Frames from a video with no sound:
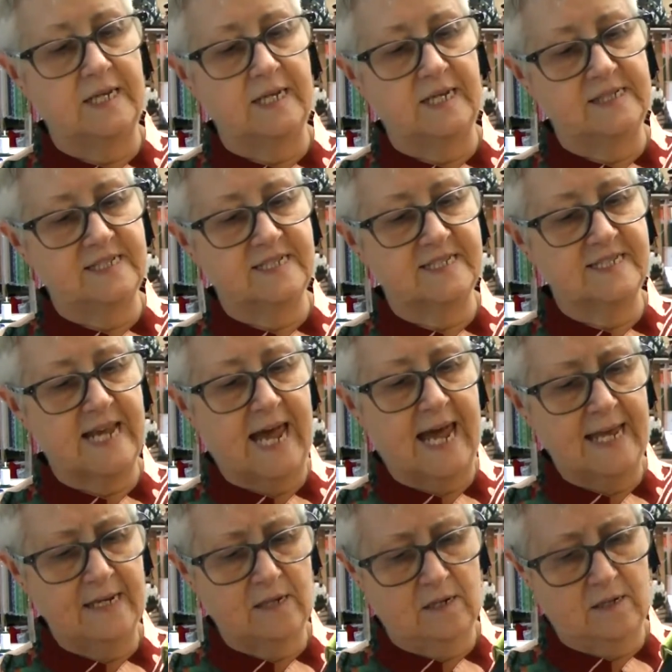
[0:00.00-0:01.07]
and it
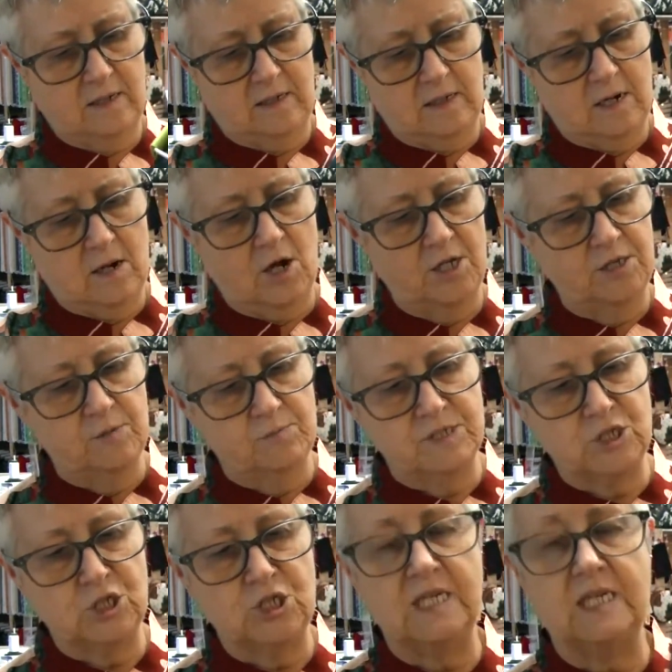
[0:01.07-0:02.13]
sat on the
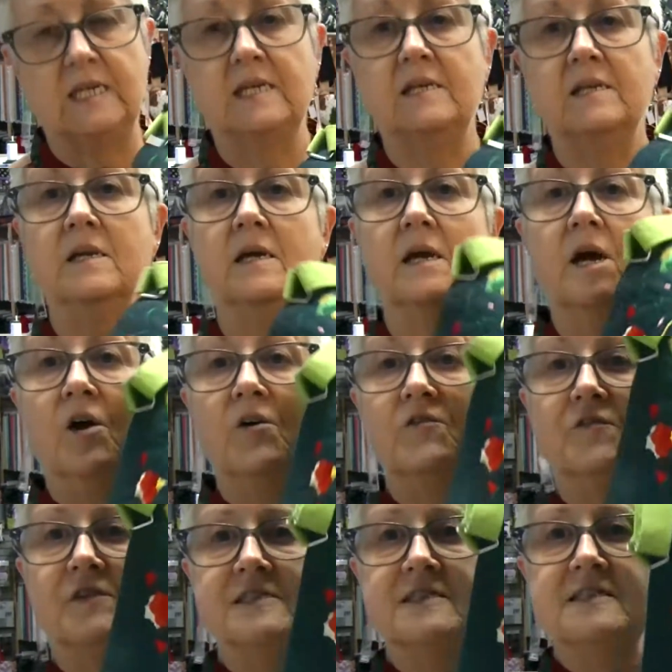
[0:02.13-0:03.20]
machine
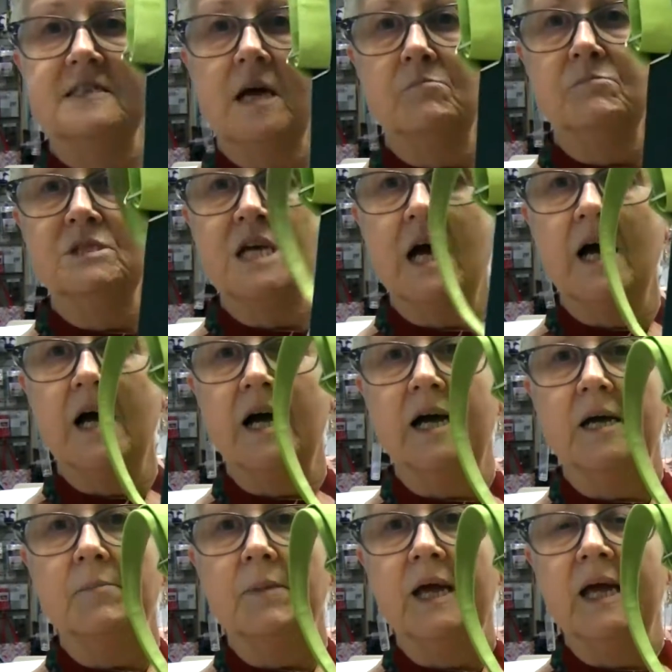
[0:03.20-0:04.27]
for some
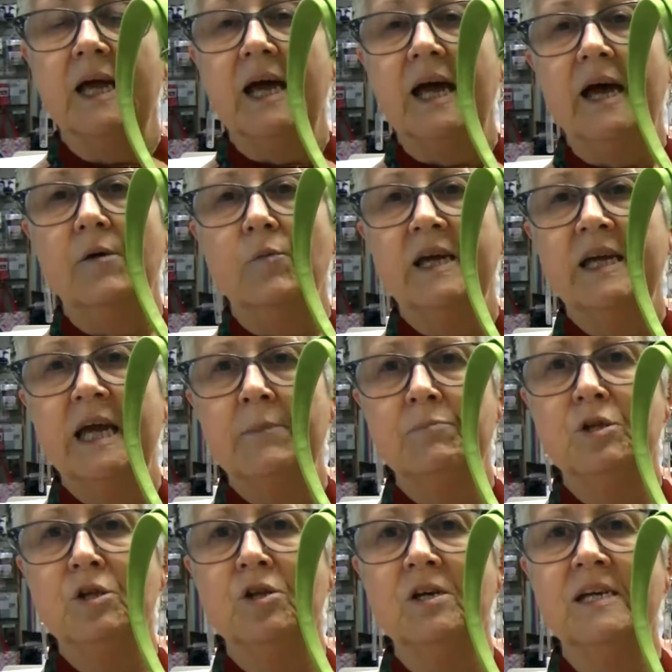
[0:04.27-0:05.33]
time. And we
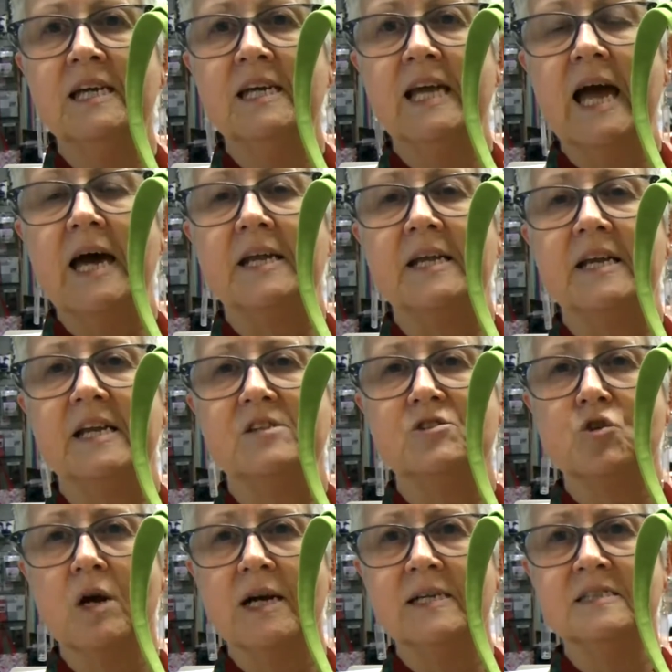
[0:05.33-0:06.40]
kept looking at it and
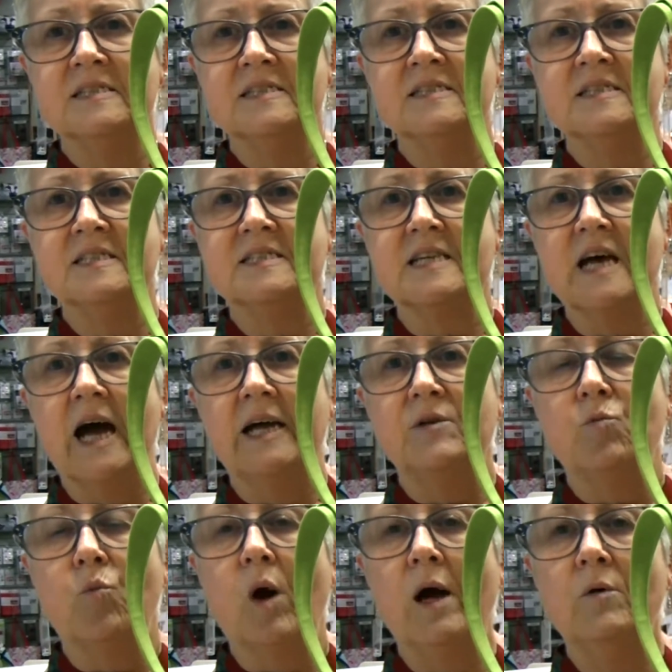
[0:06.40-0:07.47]
trying to decide
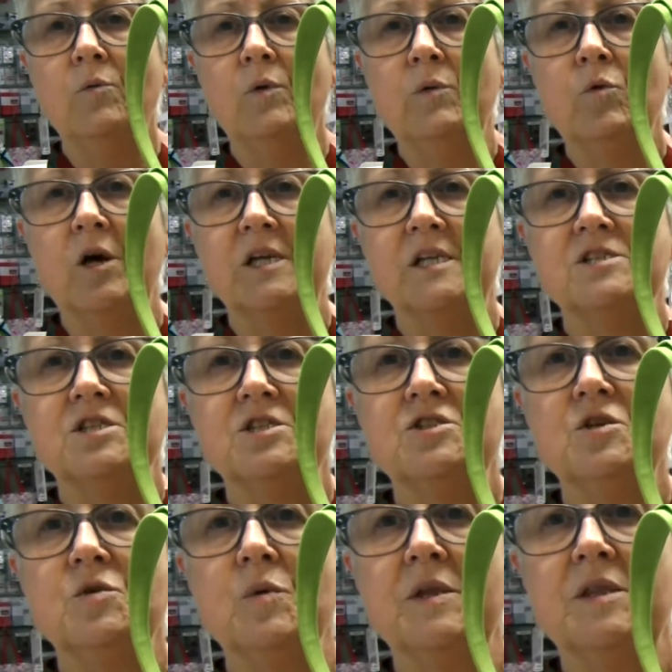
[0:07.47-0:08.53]
what we wanted to
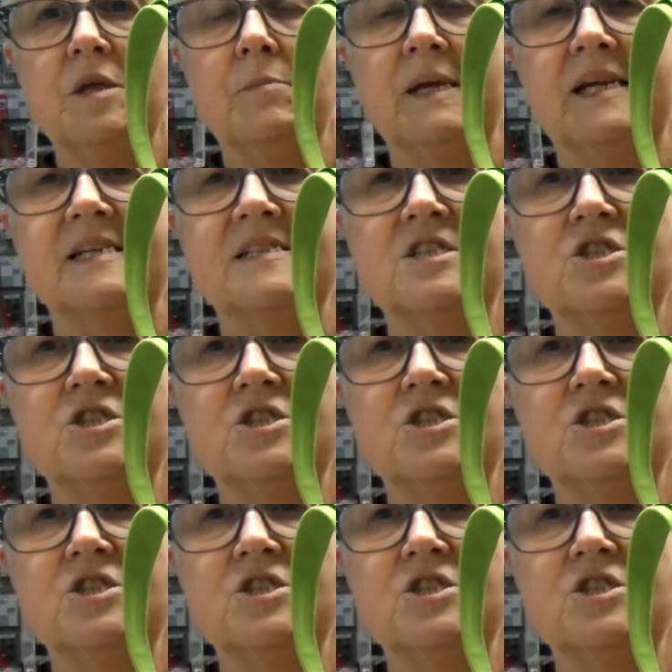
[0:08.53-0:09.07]
do with it because